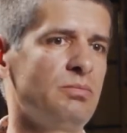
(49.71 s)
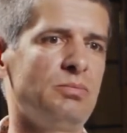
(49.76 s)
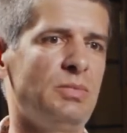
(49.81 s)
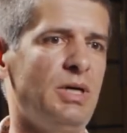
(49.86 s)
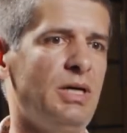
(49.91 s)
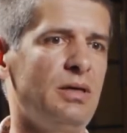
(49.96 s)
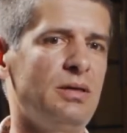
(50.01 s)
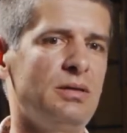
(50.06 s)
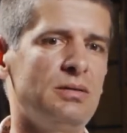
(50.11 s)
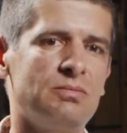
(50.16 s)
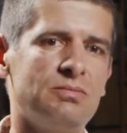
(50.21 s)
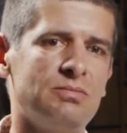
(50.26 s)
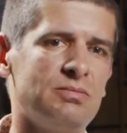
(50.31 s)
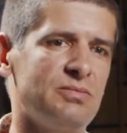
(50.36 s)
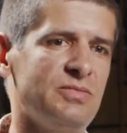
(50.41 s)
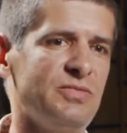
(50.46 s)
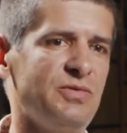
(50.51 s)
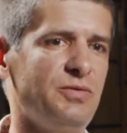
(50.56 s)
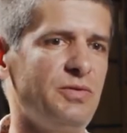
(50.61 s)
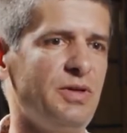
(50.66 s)
my
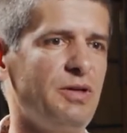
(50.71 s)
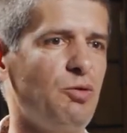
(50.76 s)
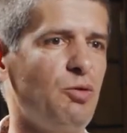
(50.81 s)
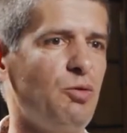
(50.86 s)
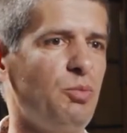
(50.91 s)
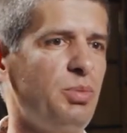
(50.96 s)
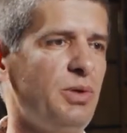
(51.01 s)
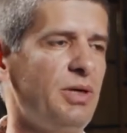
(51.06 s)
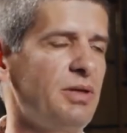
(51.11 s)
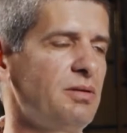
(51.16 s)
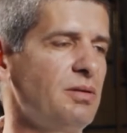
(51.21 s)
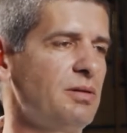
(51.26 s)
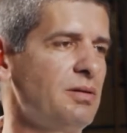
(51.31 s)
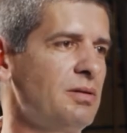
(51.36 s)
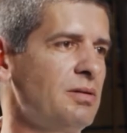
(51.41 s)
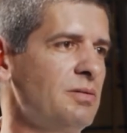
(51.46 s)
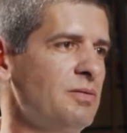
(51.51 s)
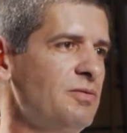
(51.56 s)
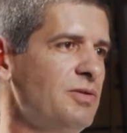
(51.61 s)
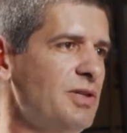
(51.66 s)
fellow
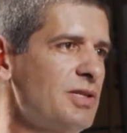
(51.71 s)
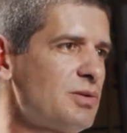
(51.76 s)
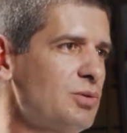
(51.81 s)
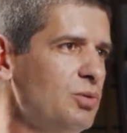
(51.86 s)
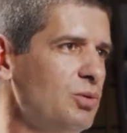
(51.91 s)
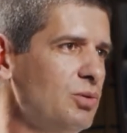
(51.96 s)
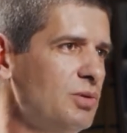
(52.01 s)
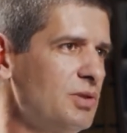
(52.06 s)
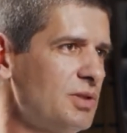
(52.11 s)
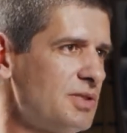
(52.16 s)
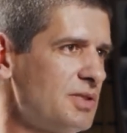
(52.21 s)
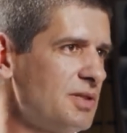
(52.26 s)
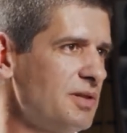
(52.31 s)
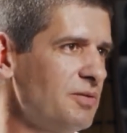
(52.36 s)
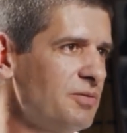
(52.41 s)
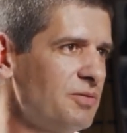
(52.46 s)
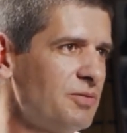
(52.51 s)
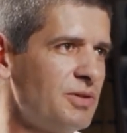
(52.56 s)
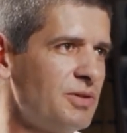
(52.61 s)
partner, Vassil Terziev.